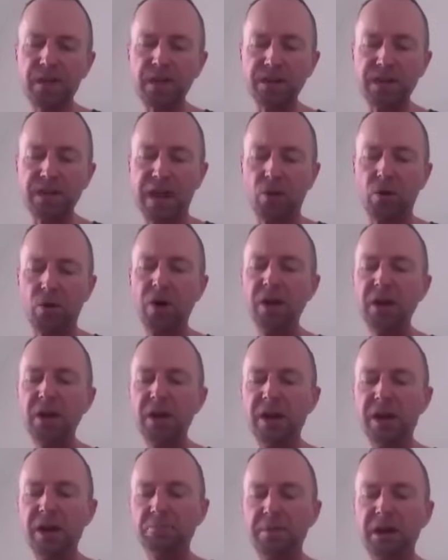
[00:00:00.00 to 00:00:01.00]
Now,
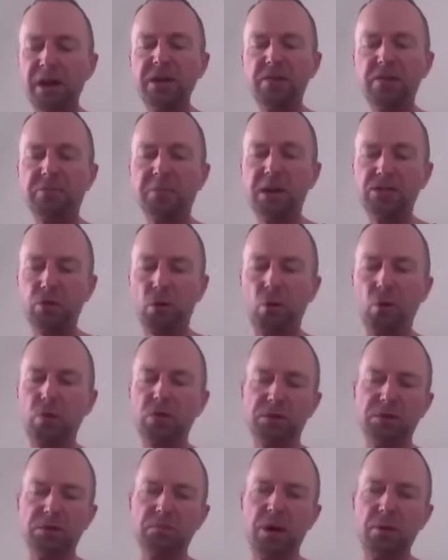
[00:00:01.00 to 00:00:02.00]
in many of my
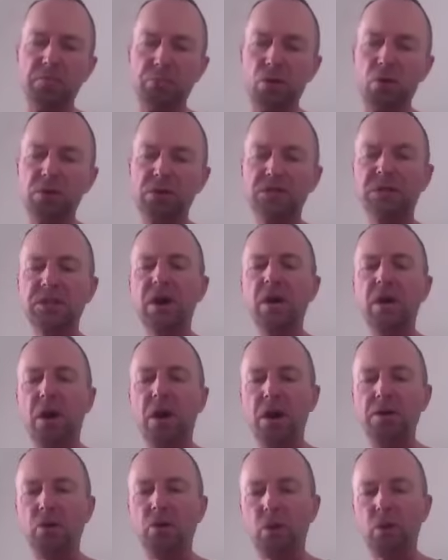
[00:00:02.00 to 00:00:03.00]
talks and my books,
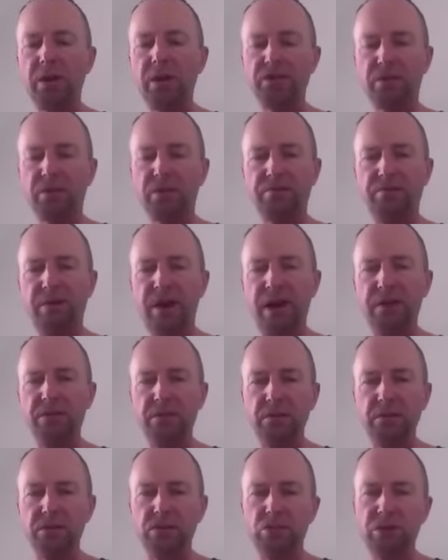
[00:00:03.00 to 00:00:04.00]
I've got into the fact
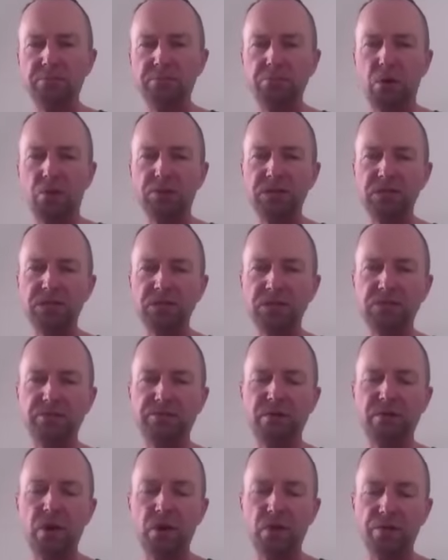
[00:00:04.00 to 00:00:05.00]
that Jim Morrison's
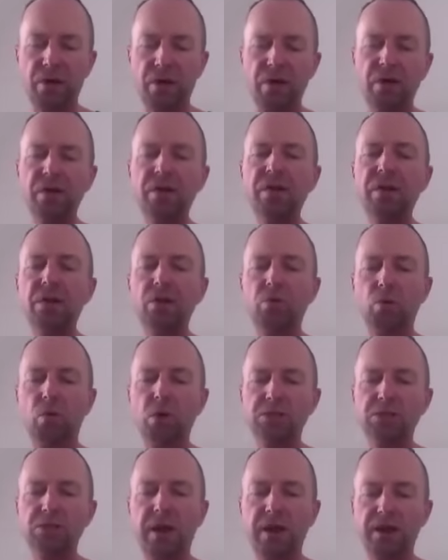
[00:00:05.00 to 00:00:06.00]
father
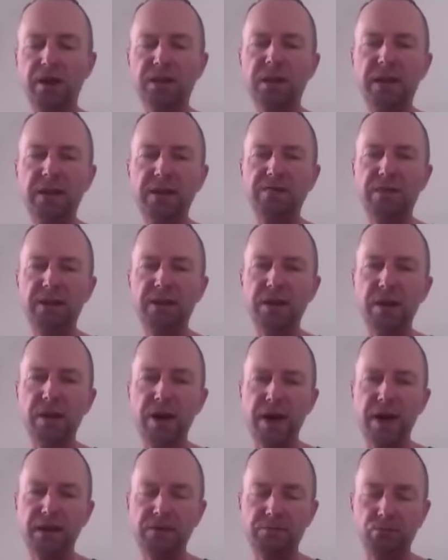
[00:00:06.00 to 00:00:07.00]
was a Navy
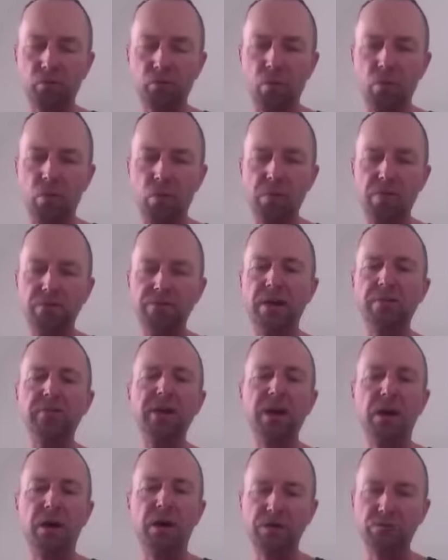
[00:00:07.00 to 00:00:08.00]
admiral, very
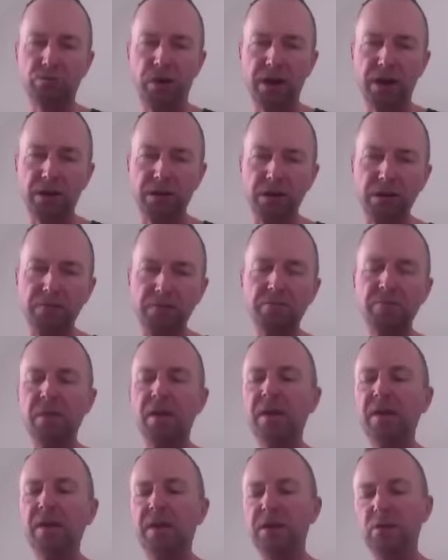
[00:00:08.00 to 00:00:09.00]
high ranking,
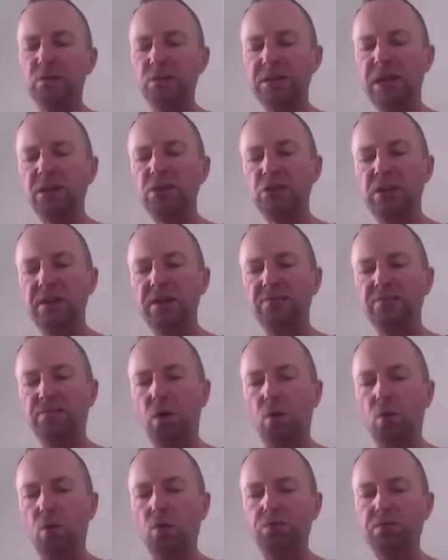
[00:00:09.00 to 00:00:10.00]
and he was actually
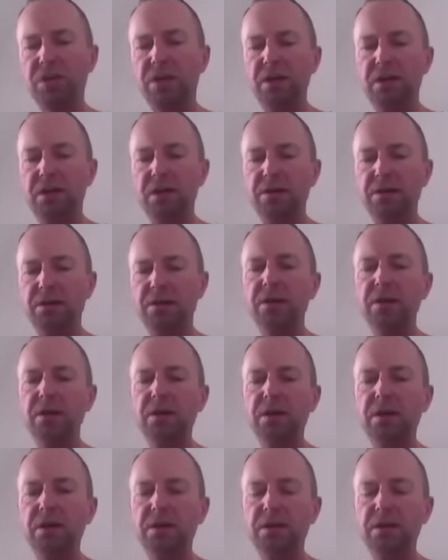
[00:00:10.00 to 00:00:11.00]
involved in
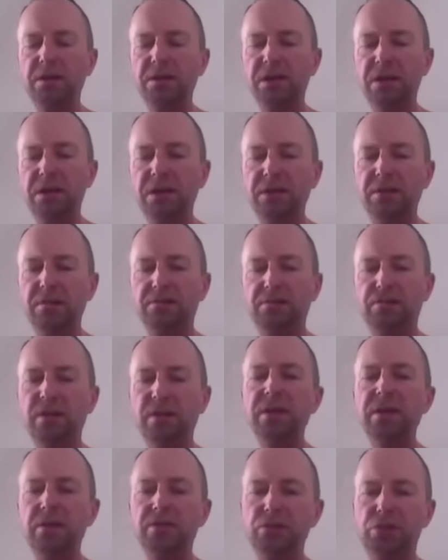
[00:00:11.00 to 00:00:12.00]
the
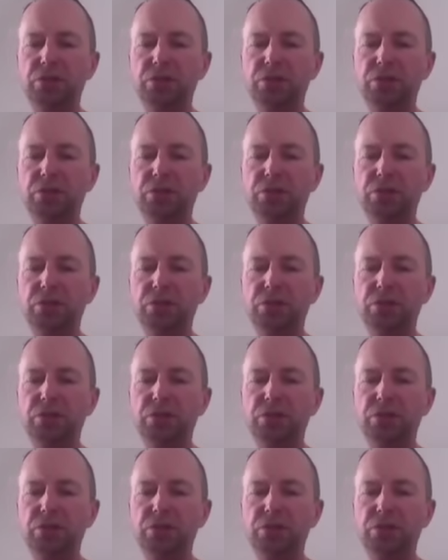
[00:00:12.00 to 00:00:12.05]
fleet of